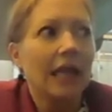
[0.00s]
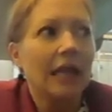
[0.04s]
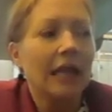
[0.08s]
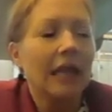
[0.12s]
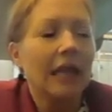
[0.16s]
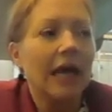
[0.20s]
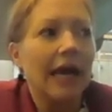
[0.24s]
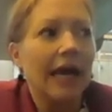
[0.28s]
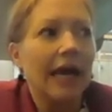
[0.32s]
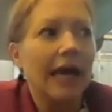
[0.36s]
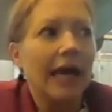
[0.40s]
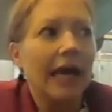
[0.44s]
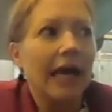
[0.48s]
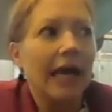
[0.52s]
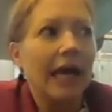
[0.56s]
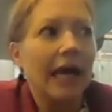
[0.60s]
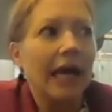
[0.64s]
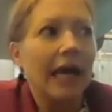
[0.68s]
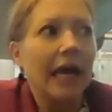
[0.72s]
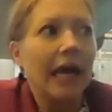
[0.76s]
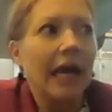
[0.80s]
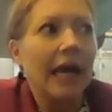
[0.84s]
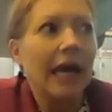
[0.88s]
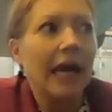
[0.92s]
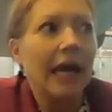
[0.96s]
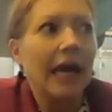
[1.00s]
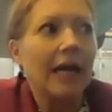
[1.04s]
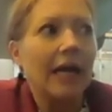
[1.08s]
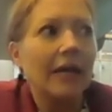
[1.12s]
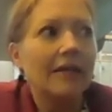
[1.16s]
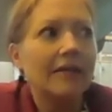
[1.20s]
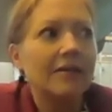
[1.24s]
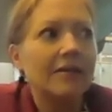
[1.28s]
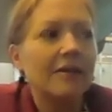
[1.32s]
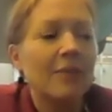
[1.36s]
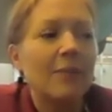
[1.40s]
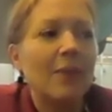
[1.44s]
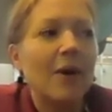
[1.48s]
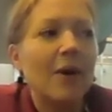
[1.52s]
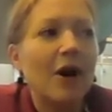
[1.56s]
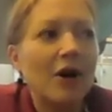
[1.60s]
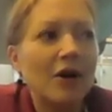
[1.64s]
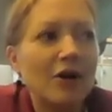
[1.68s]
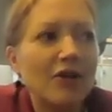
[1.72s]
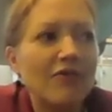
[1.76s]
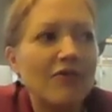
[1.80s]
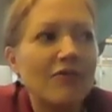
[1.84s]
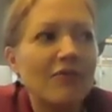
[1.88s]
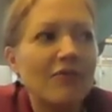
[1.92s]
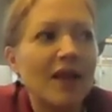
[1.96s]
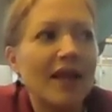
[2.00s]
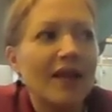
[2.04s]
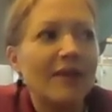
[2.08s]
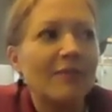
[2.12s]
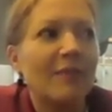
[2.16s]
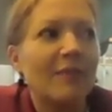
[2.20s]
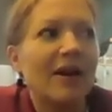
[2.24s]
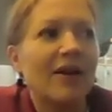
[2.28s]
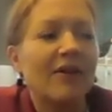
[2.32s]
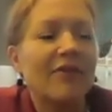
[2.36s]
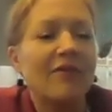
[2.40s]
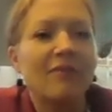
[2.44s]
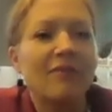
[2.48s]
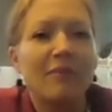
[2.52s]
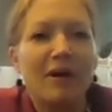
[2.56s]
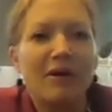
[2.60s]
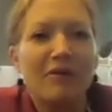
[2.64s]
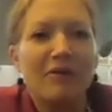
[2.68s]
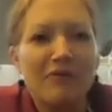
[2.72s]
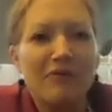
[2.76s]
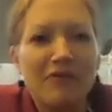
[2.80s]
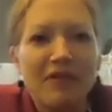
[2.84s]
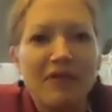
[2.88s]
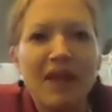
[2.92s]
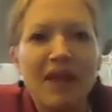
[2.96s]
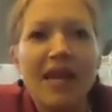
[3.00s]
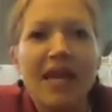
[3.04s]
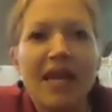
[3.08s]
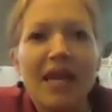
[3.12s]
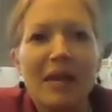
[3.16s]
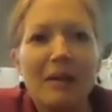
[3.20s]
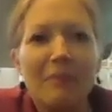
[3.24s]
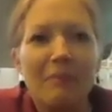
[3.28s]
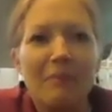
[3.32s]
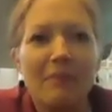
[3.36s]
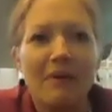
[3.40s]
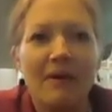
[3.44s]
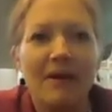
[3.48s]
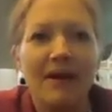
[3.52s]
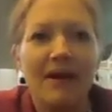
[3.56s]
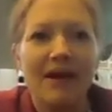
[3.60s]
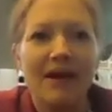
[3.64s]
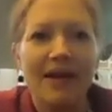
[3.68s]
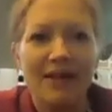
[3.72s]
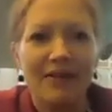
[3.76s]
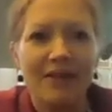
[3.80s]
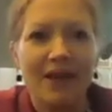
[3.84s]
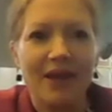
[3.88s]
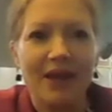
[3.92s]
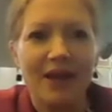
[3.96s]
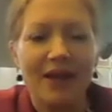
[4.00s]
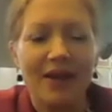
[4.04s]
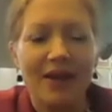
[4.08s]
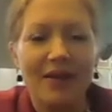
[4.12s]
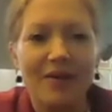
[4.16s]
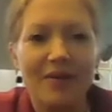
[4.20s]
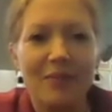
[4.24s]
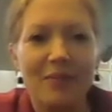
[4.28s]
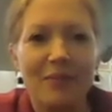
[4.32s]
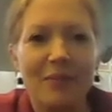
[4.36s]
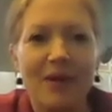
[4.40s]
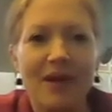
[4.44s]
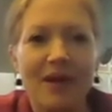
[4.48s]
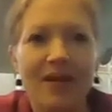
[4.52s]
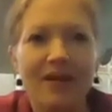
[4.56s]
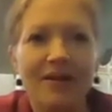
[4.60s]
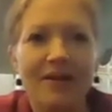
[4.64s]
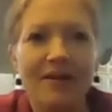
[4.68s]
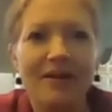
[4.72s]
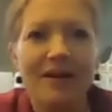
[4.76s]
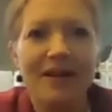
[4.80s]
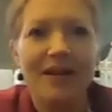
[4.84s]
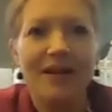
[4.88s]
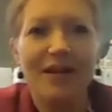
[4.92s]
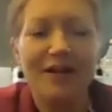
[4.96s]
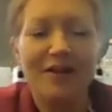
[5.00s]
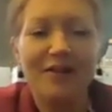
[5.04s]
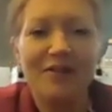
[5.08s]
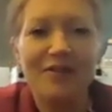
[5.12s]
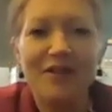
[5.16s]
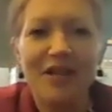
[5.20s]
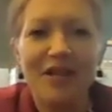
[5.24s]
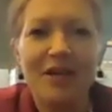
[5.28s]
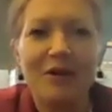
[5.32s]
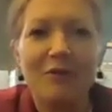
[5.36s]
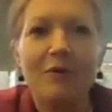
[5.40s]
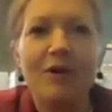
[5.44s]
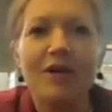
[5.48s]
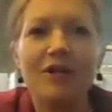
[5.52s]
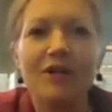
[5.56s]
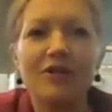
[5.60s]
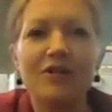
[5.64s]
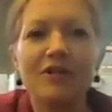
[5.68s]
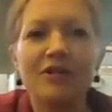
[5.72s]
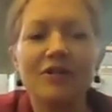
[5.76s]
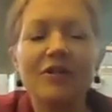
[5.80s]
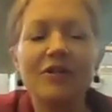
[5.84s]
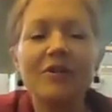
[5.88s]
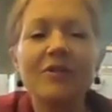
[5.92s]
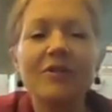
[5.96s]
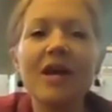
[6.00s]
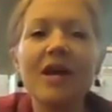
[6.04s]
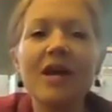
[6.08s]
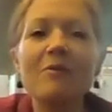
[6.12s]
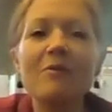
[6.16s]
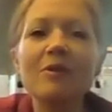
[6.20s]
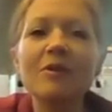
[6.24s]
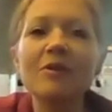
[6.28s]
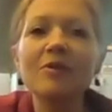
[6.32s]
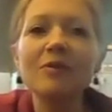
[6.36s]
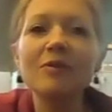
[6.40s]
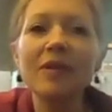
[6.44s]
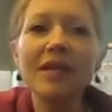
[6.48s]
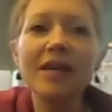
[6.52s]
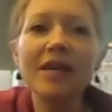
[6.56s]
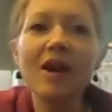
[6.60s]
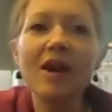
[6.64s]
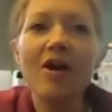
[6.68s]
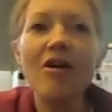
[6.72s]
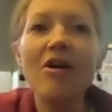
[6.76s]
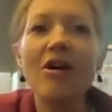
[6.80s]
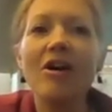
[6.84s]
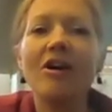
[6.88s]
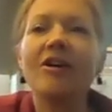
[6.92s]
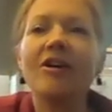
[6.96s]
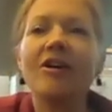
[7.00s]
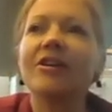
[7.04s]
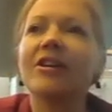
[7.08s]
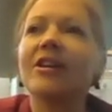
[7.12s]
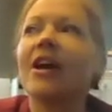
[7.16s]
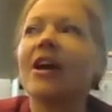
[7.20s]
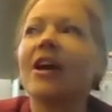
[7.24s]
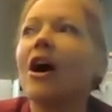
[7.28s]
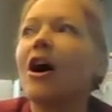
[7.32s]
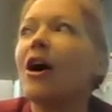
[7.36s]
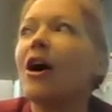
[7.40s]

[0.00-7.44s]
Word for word: like it's a part of like my flame had like been extinguished. So that was really hard.